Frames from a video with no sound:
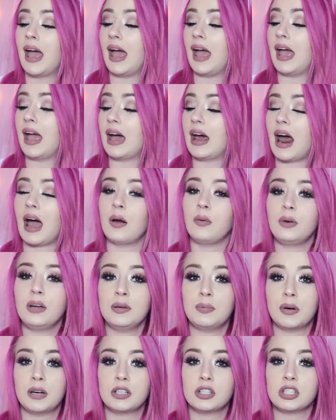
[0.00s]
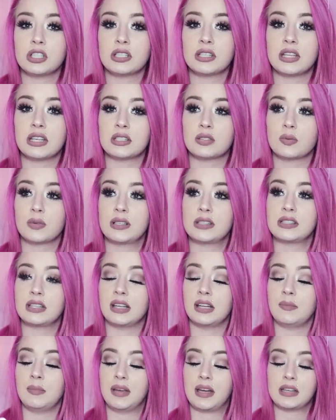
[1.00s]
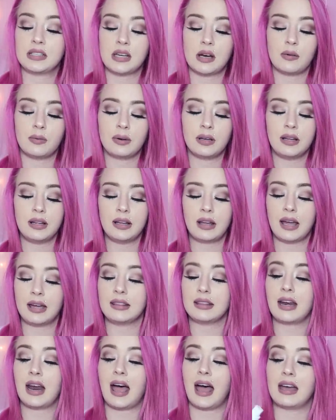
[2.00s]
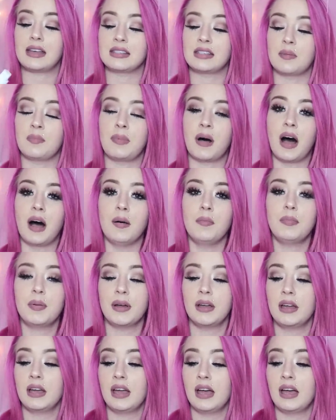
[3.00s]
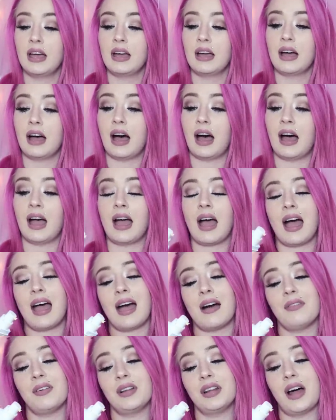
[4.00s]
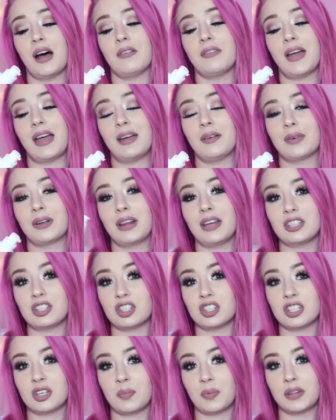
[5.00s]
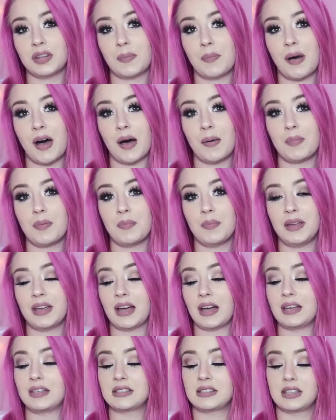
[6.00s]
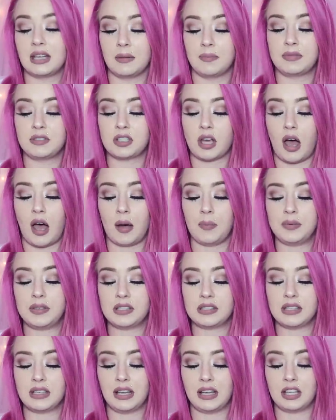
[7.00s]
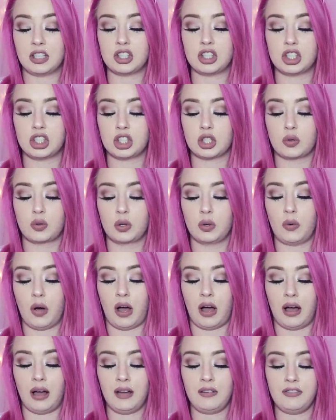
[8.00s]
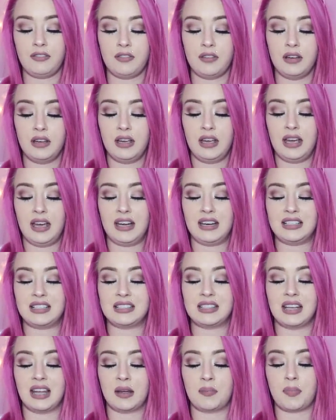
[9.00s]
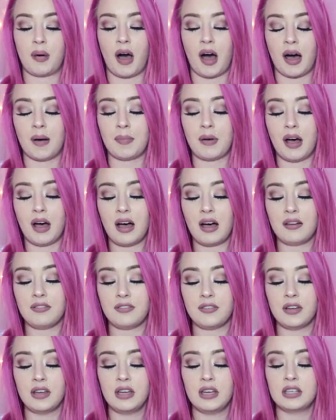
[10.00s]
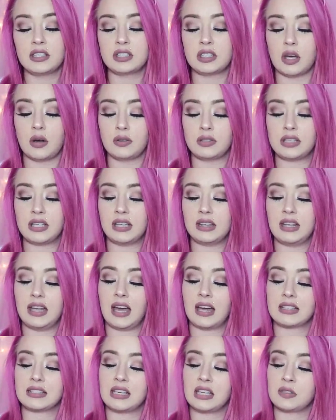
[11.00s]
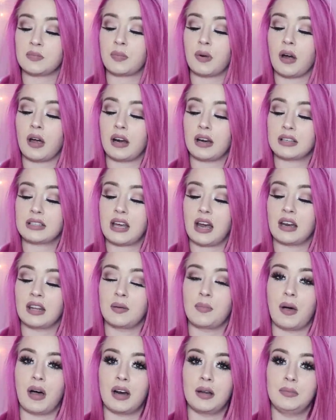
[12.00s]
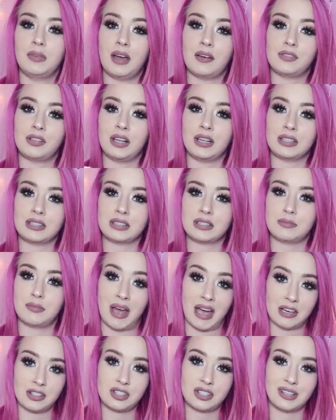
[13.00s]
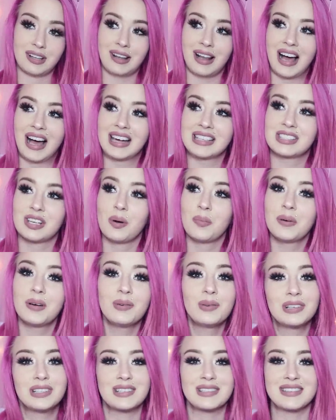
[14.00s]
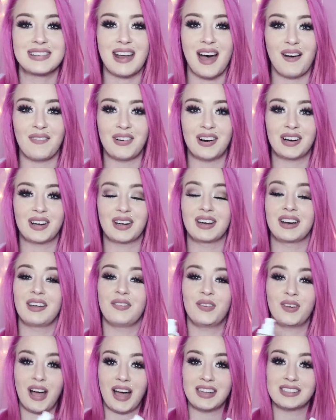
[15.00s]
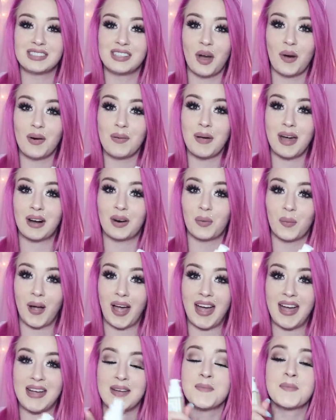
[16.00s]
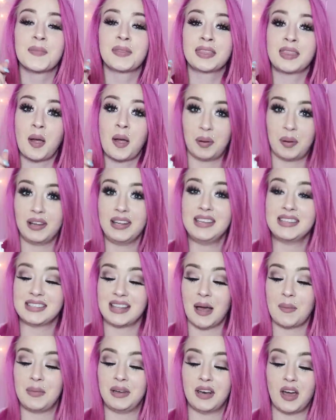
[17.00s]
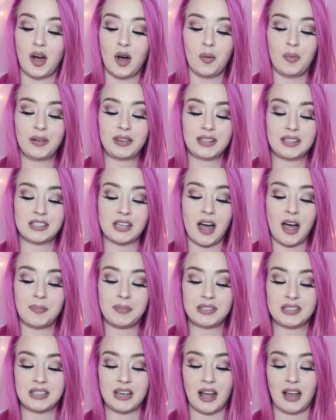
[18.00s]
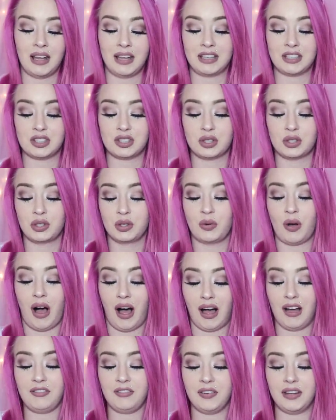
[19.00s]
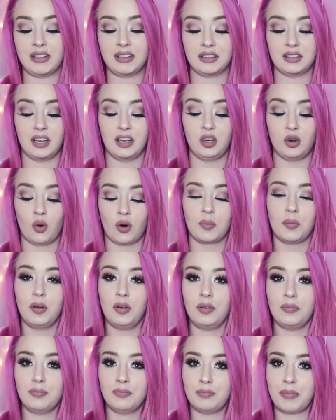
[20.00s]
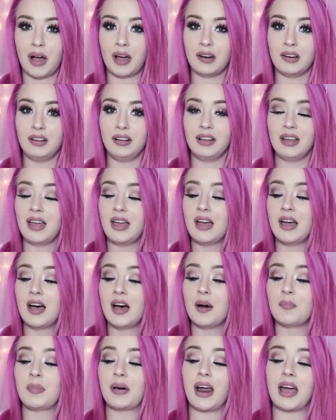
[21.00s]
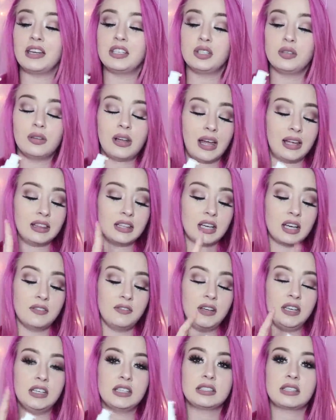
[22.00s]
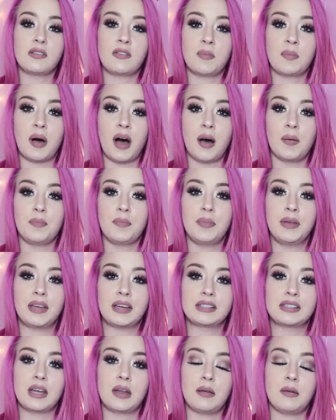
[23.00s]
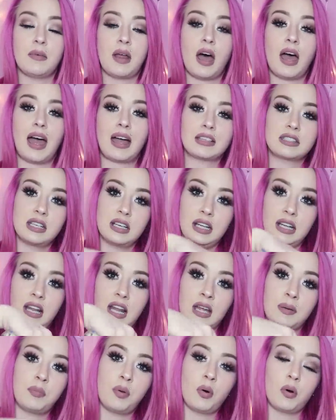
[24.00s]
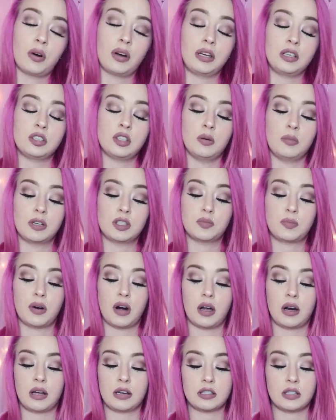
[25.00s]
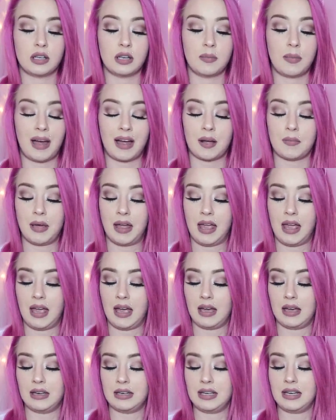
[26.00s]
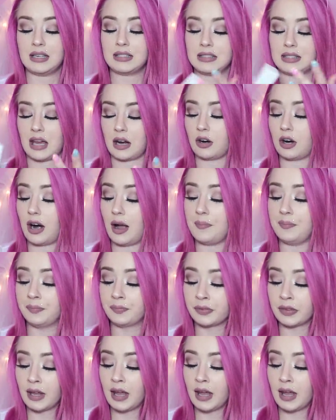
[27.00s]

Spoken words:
And I repurchased this recently because I really like that it has the pump. I have a love-hate relationship with the pump because the top doesn't like screw off and it doesn't like pop off. So to get the excess product out of the bottom, you have to like smash the glass open, which is not very good. If you guys know a better way, please let me know. But the top does not like screw off like a normal bottle. But I do like the convenience of a pump because I'm not accidentally like pouring too much product on the back of my hand, etc.